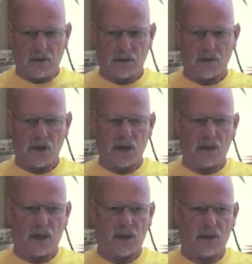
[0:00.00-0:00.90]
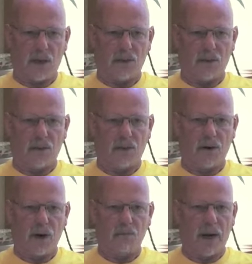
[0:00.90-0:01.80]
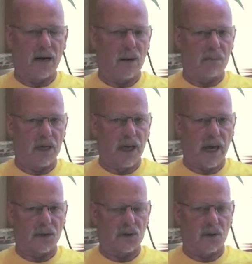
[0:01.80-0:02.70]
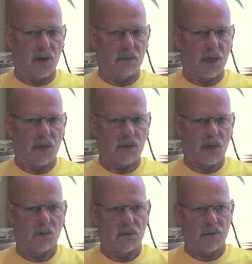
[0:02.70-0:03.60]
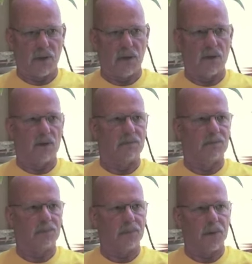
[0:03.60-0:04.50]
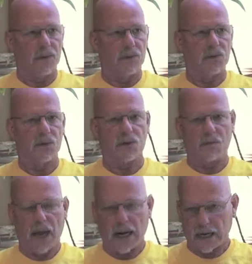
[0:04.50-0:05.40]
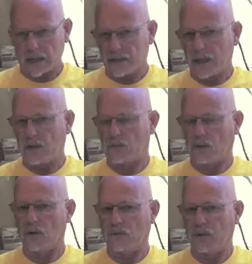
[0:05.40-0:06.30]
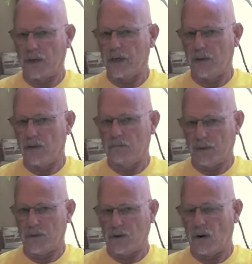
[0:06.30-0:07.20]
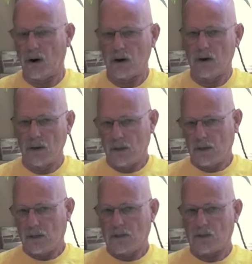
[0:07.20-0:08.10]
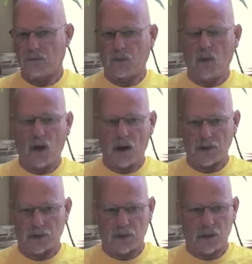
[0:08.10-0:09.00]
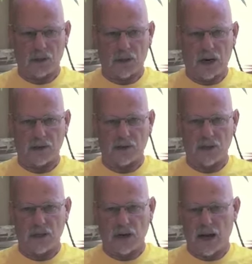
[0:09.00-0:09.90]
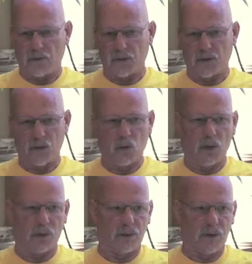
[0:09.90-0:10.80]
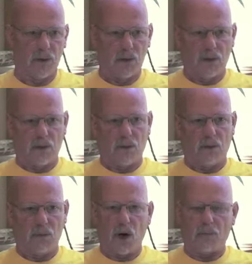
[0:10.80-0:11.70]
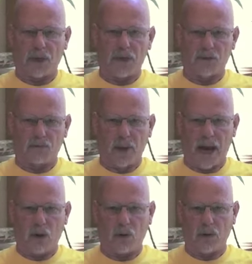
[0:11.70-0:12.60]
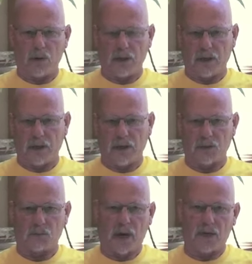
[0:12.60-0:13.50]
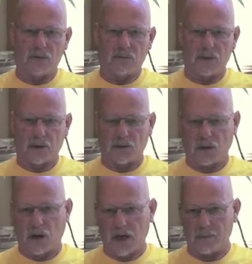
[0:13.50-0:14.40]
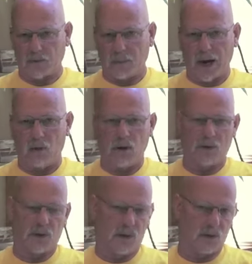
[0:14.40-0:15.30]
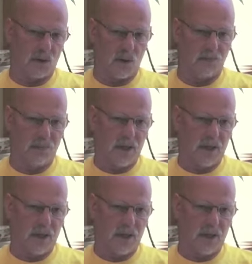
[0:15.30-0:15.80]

saying that there might not be an answer there, because some of the systematic things look very good, but there's flaws that I see that have to do with monopolies of power in spite of the claims of powerlessness. So